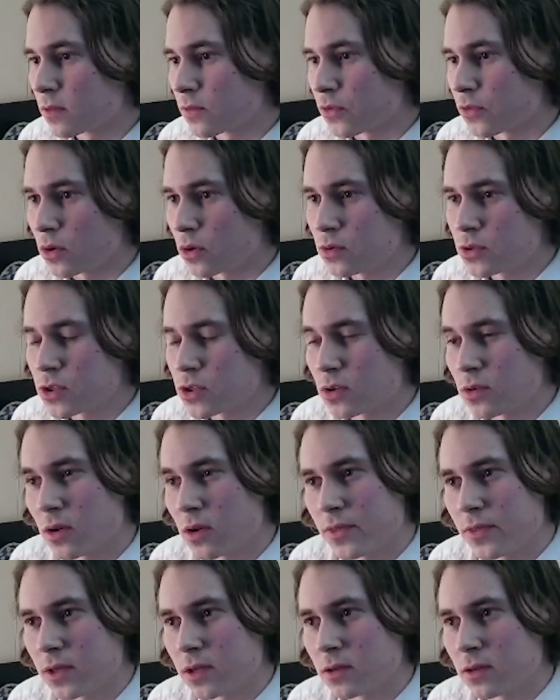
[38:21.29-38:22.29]
For also,
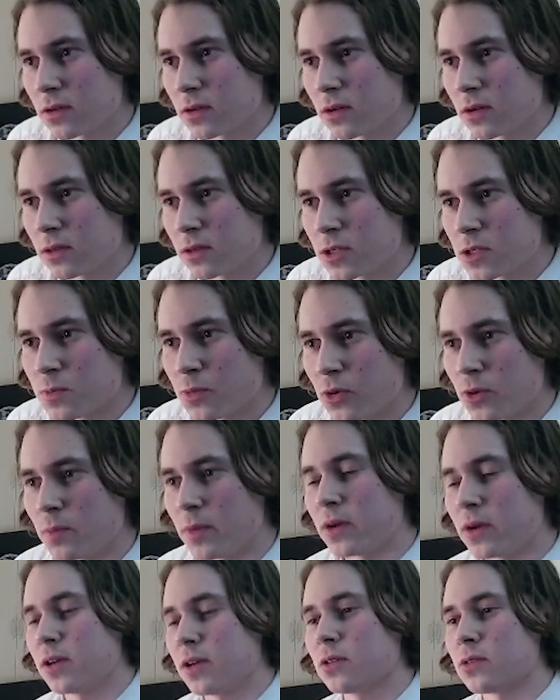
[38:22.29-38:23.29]
I think at this point
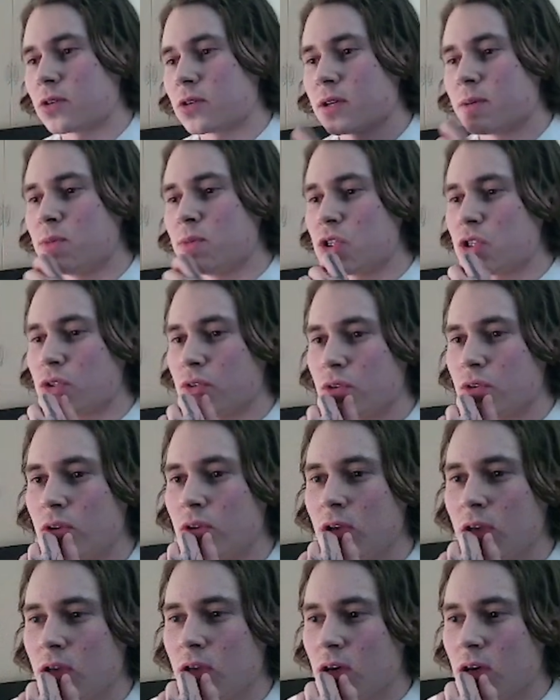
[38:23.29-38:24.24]
my regular commissioner,